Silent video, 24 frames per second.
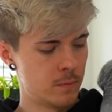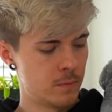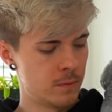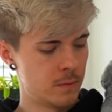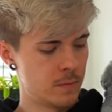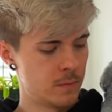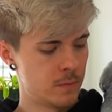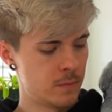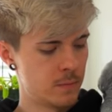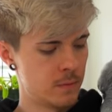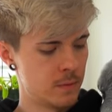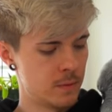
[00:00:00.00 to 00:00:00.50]

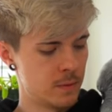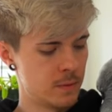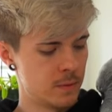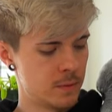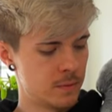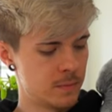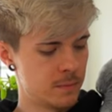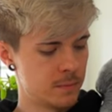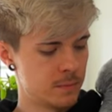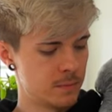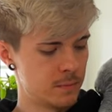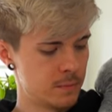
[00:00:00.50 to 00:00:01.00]

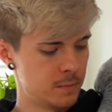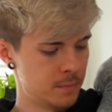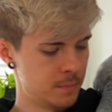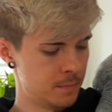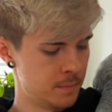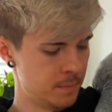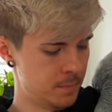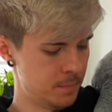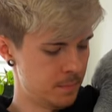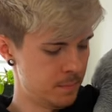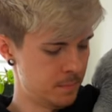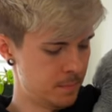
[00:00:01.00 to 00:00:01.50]

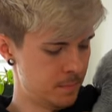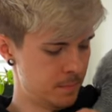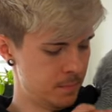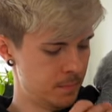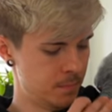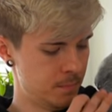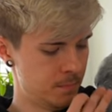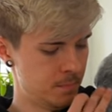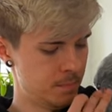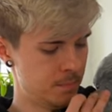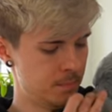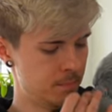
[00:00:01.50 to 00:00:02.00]

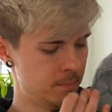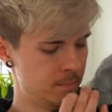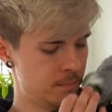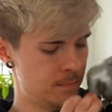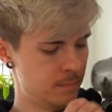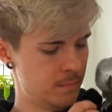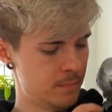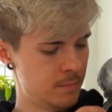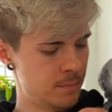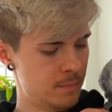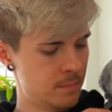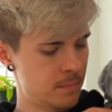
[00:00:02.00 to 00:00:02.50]

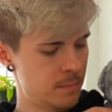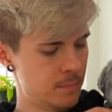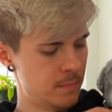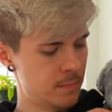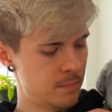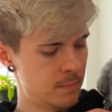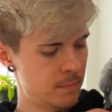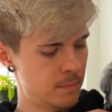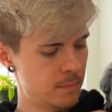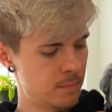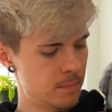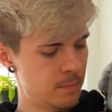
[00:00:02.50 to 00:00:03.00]

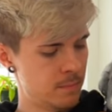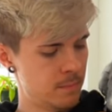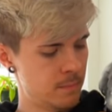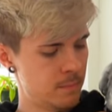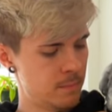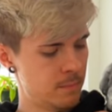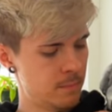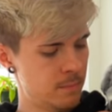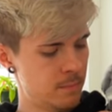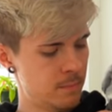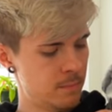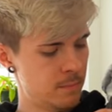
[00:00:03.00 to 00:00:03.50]

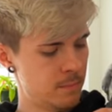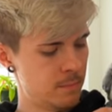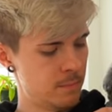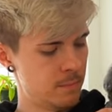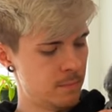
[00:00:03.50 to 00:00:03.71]
(silence)